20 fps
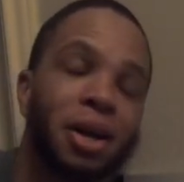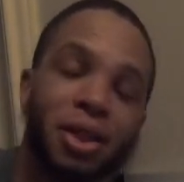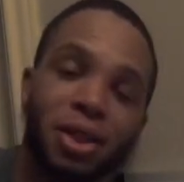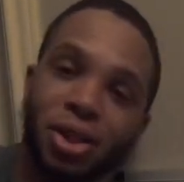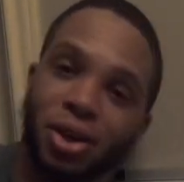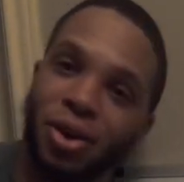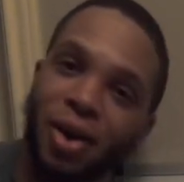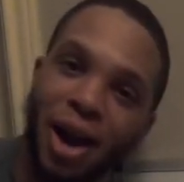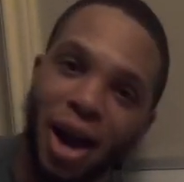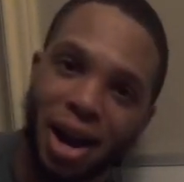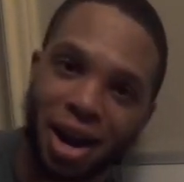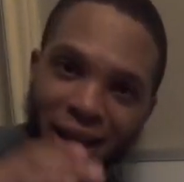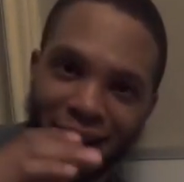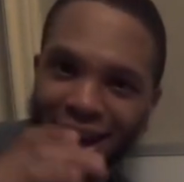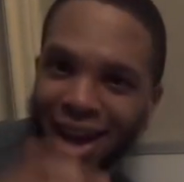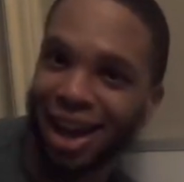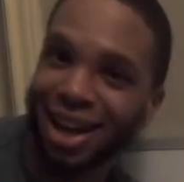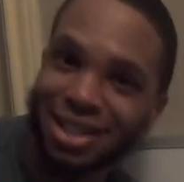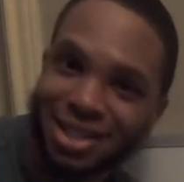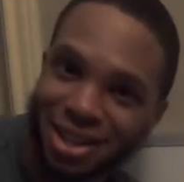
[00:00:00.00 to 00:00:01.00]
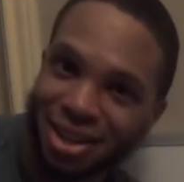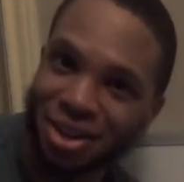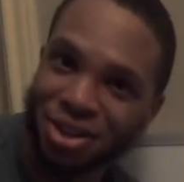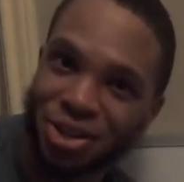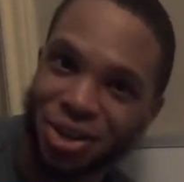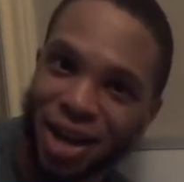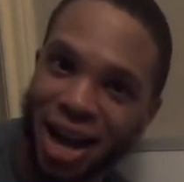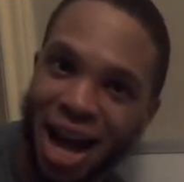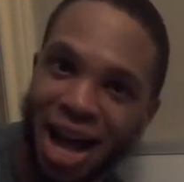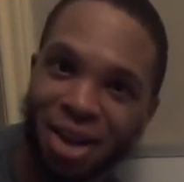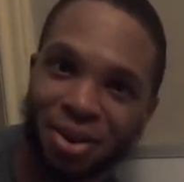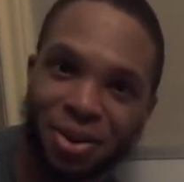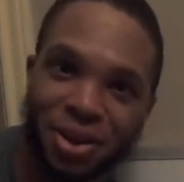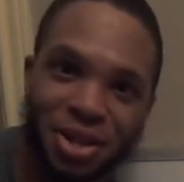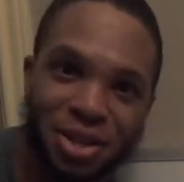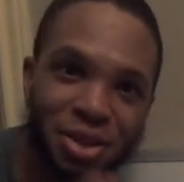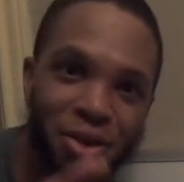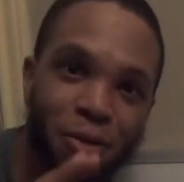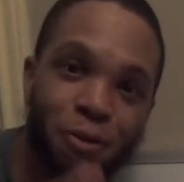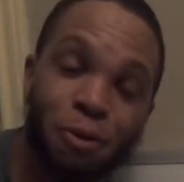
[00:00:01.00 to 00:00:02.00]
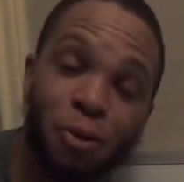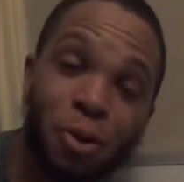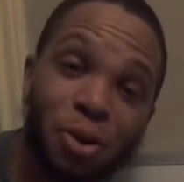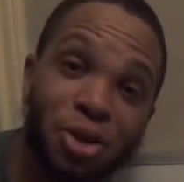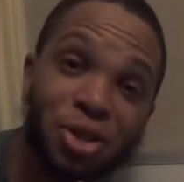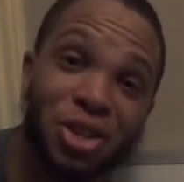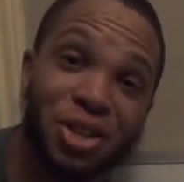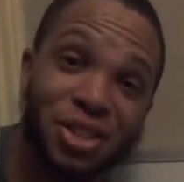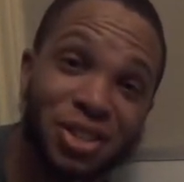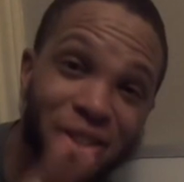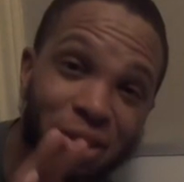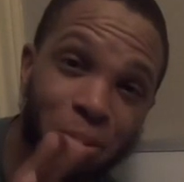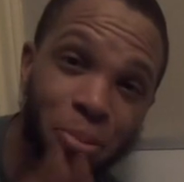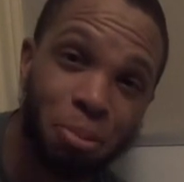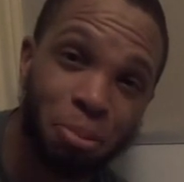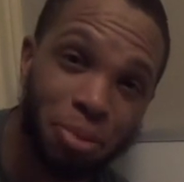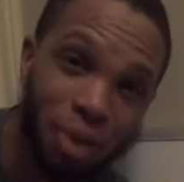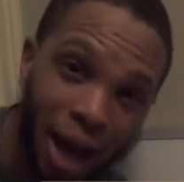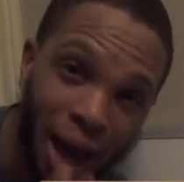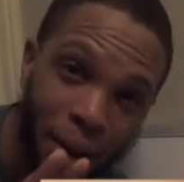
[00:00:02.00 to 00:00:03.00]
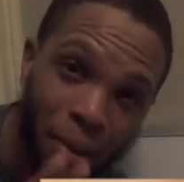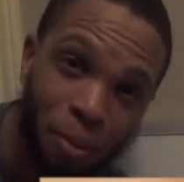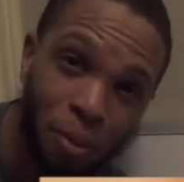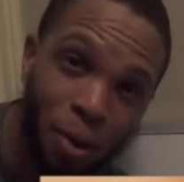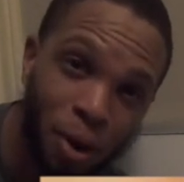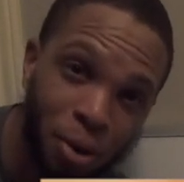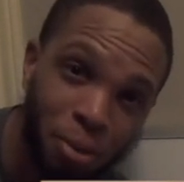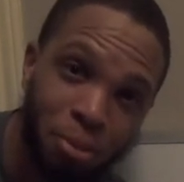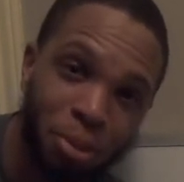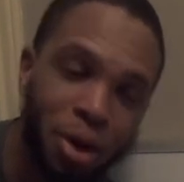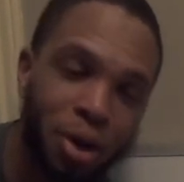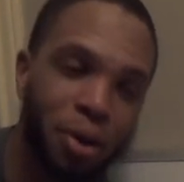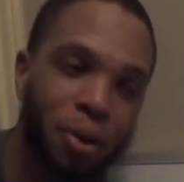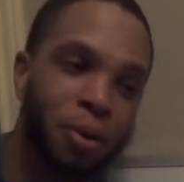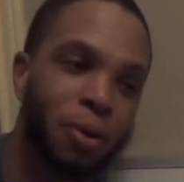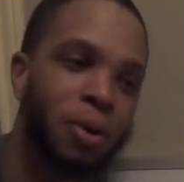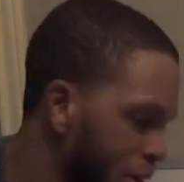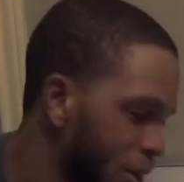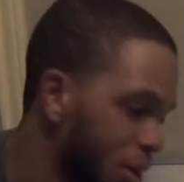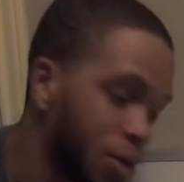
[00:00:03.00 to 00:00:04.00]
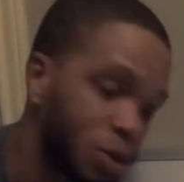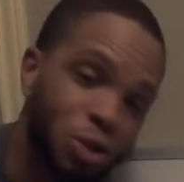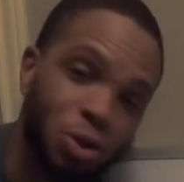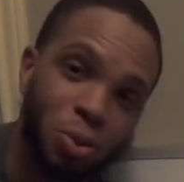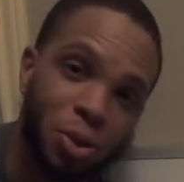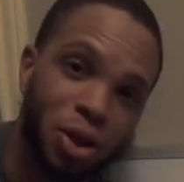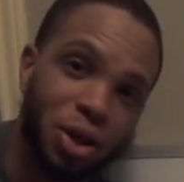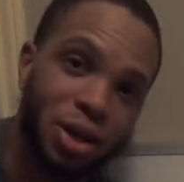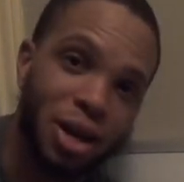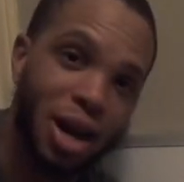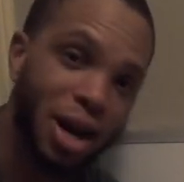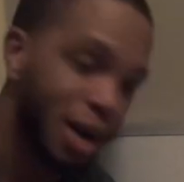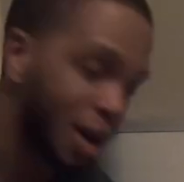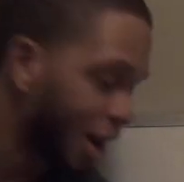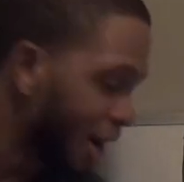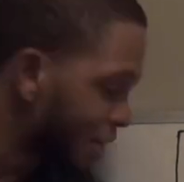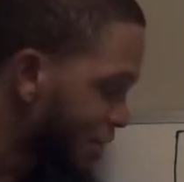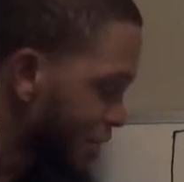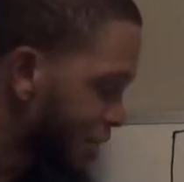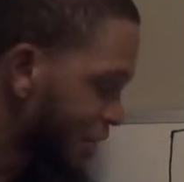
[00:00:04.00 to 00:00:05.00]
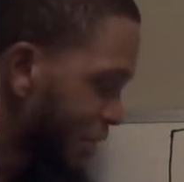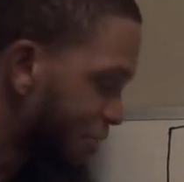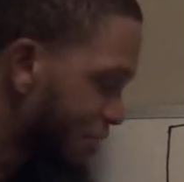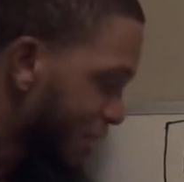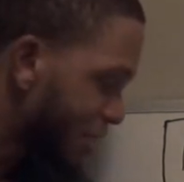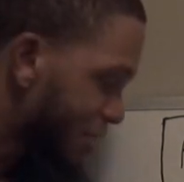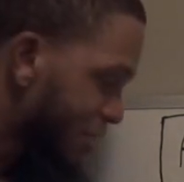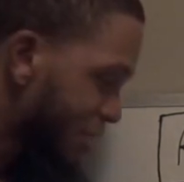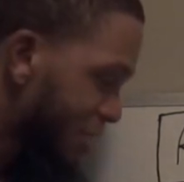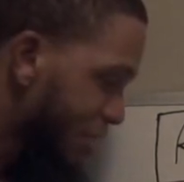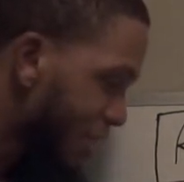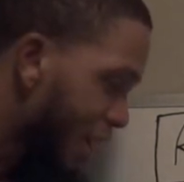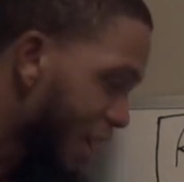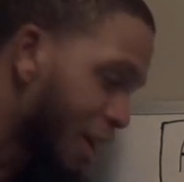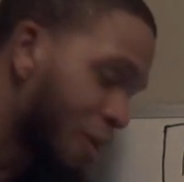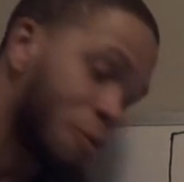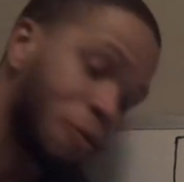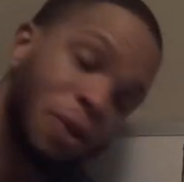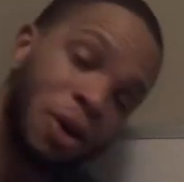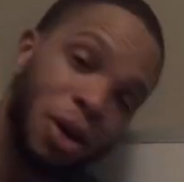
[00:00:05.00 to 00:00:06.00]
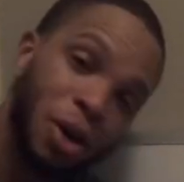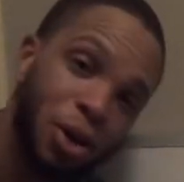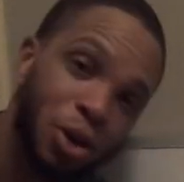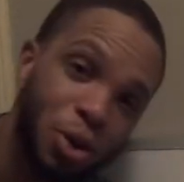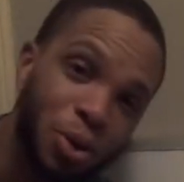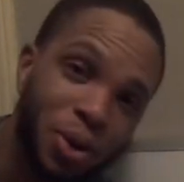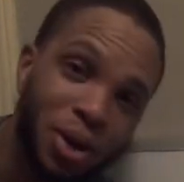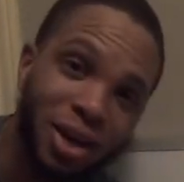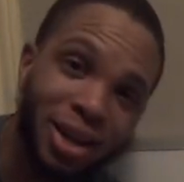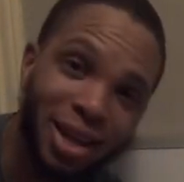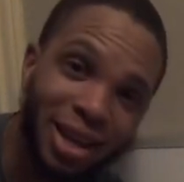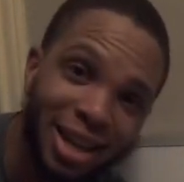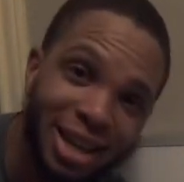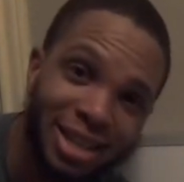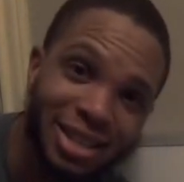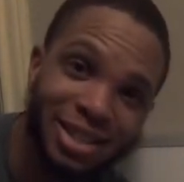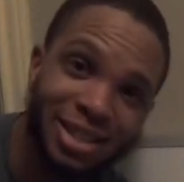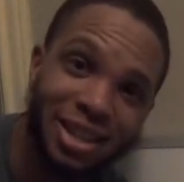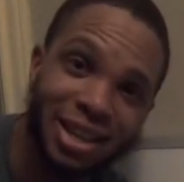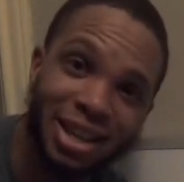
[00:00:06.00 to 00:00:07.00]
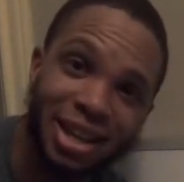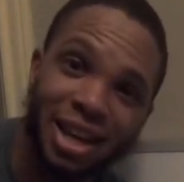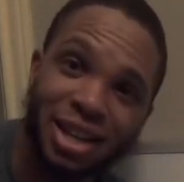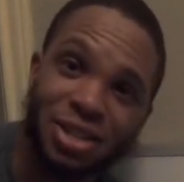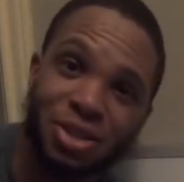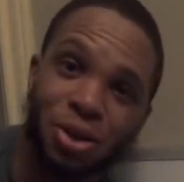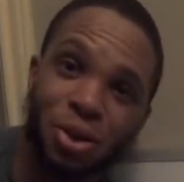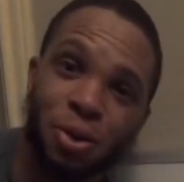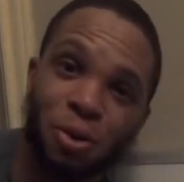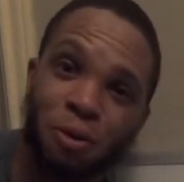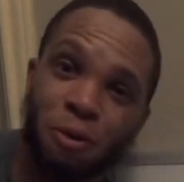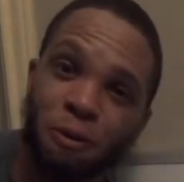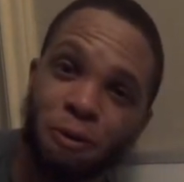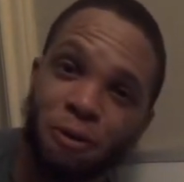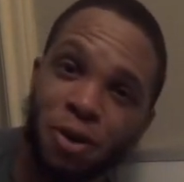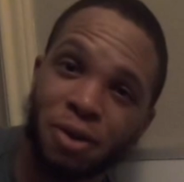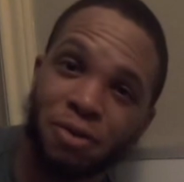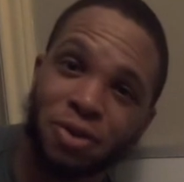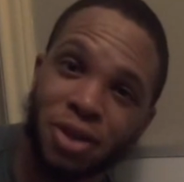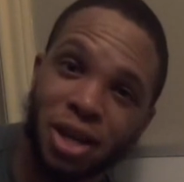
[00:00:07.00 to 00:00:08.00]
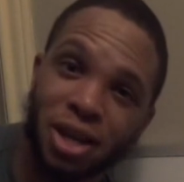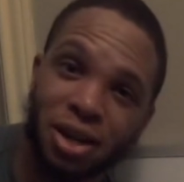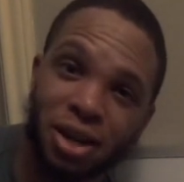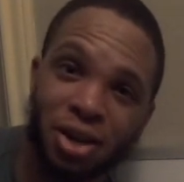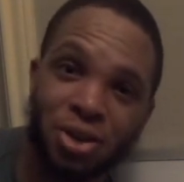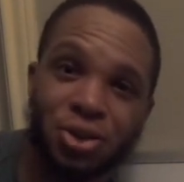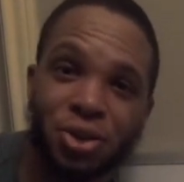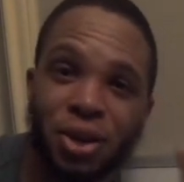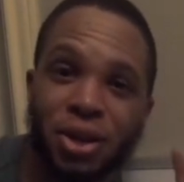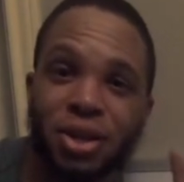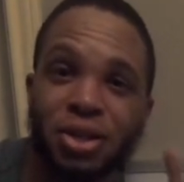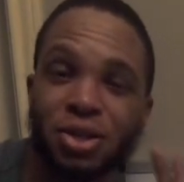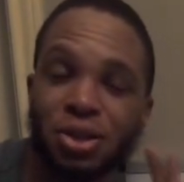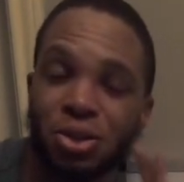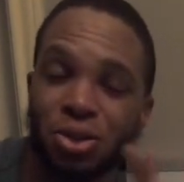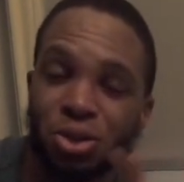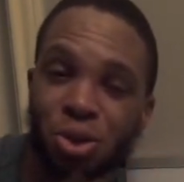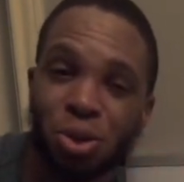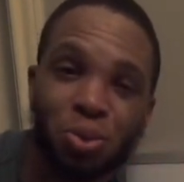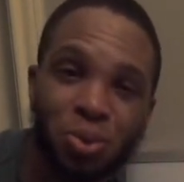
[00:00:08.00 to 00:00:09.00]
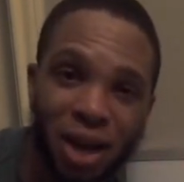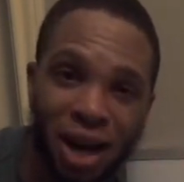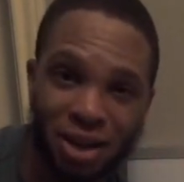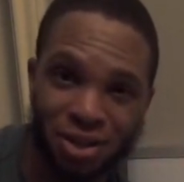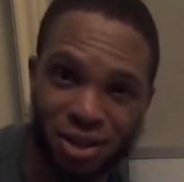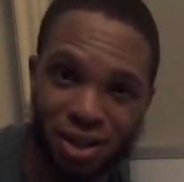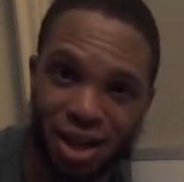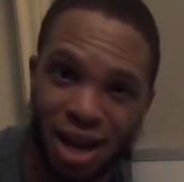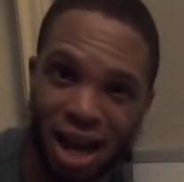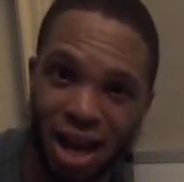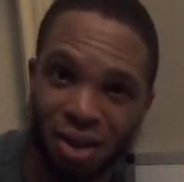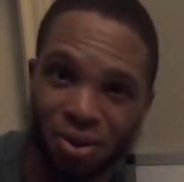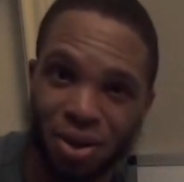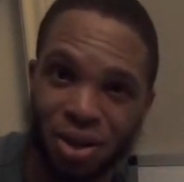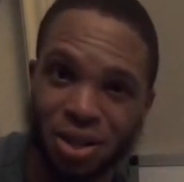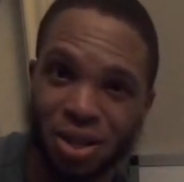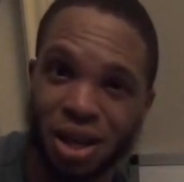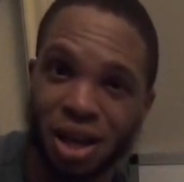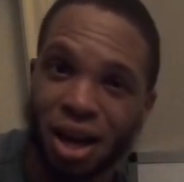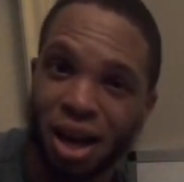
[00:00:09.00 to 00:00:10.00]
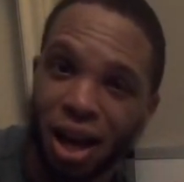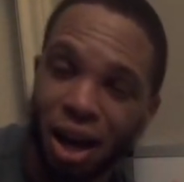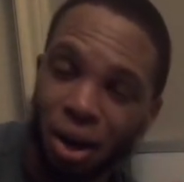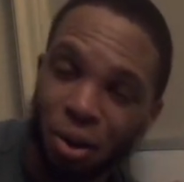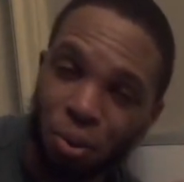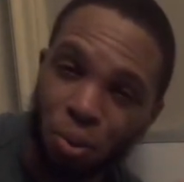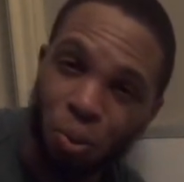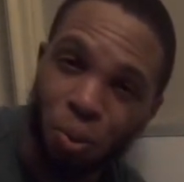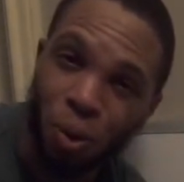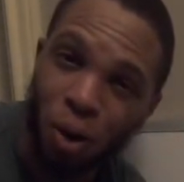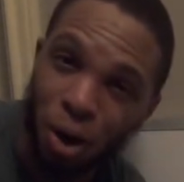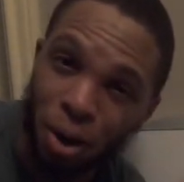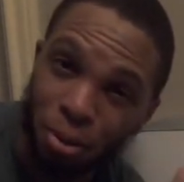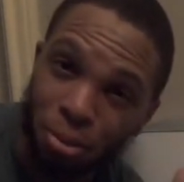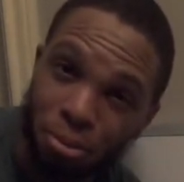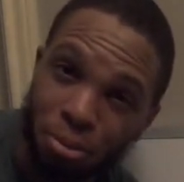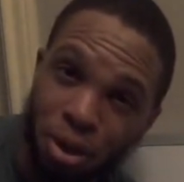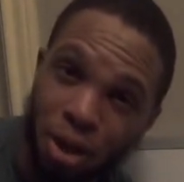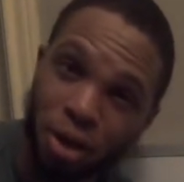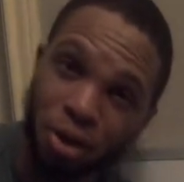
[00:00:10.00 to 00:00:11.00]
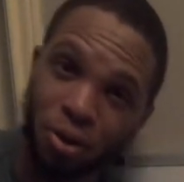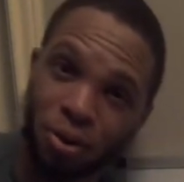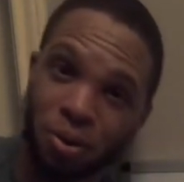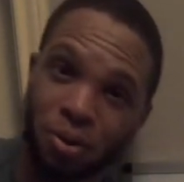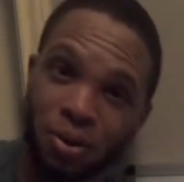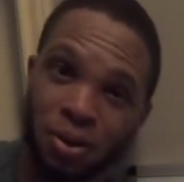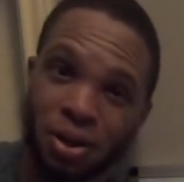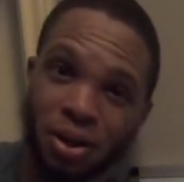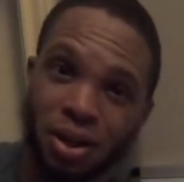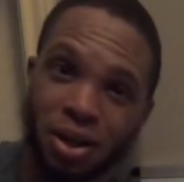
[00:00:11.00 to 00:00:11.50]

They're at 1,800 calories for just that one meal. So when you're not conscious of this stuff, you can easily get to 1,500 to 2,000 calories in one meal.